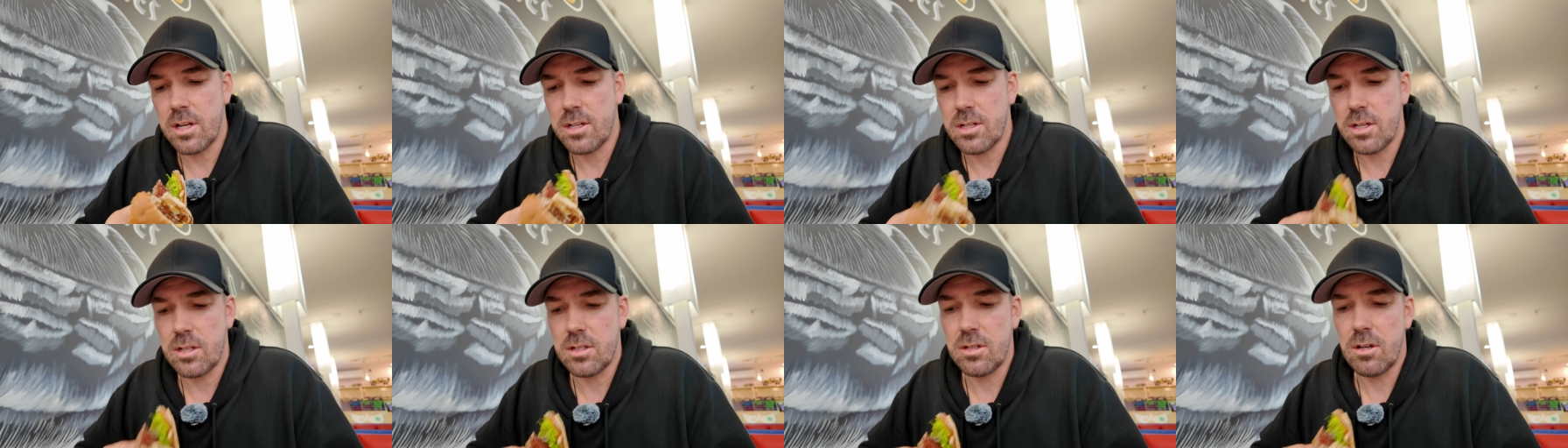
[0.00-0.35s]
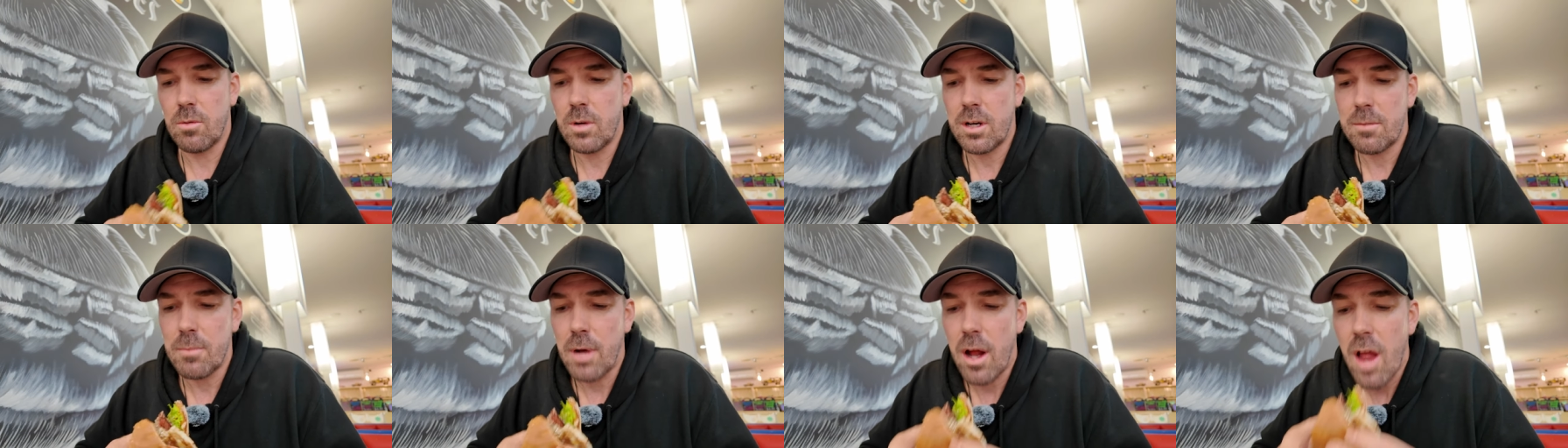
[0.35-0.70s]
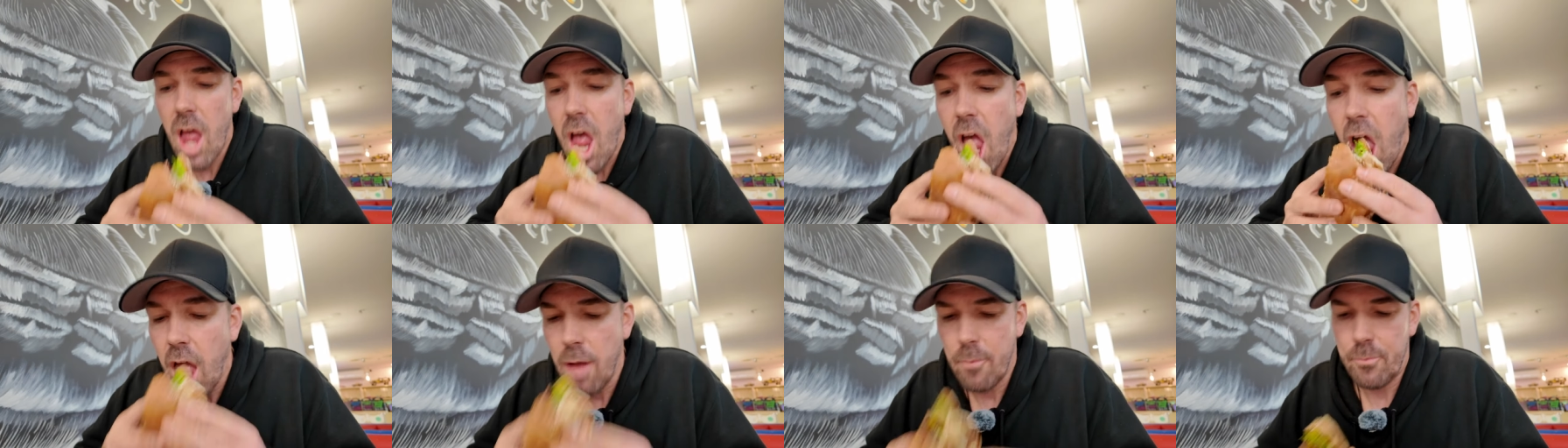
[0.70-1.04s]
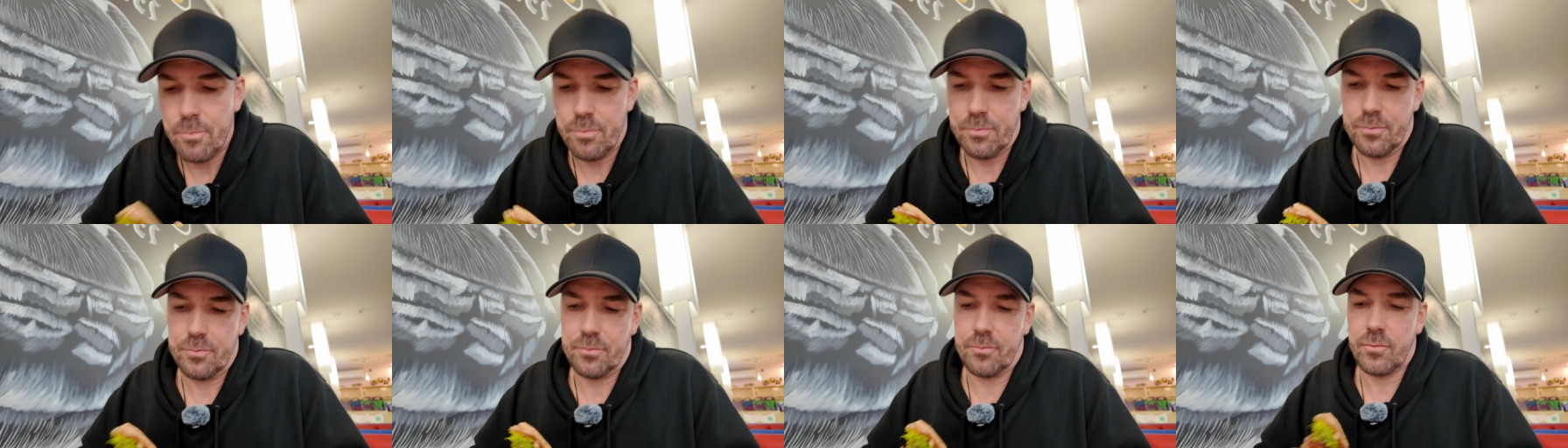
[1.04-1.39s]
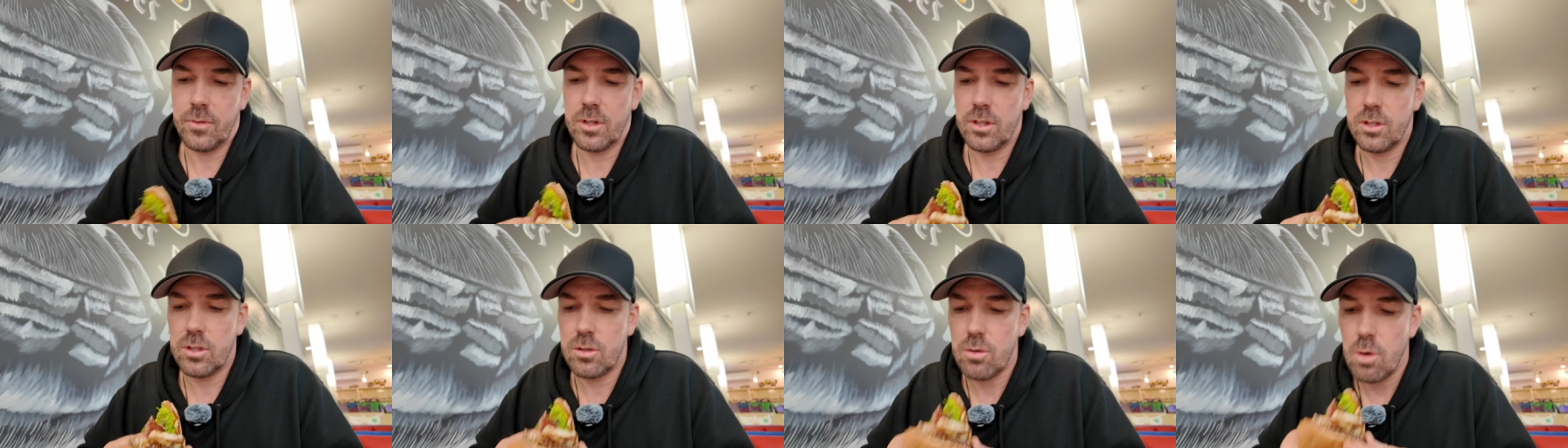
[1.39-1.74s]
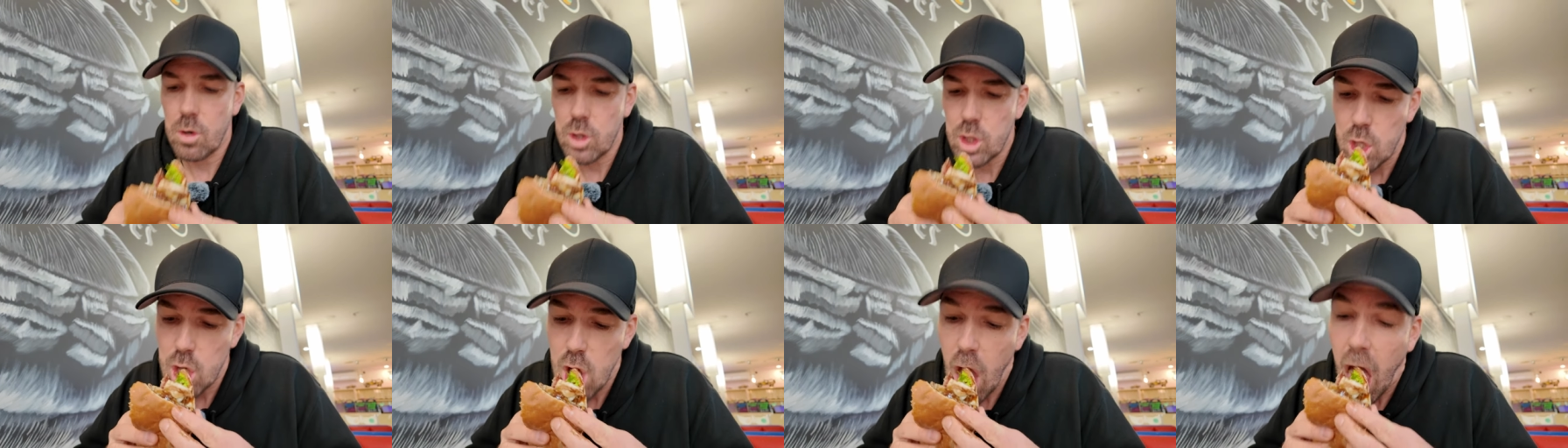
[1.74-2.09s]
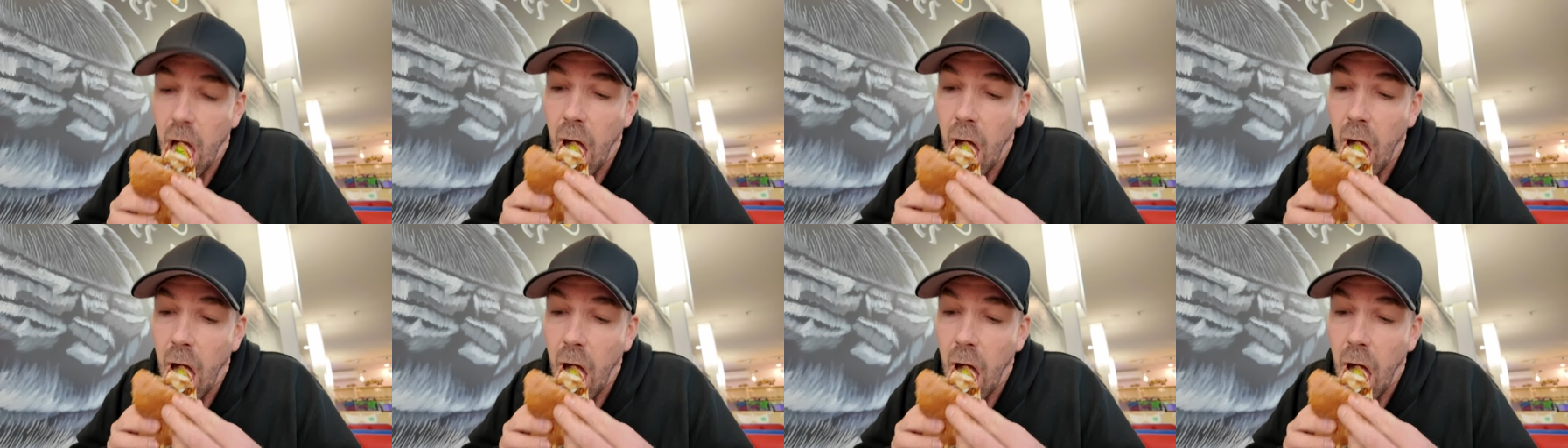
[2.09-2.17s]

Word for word: It's just not one of my strong suits.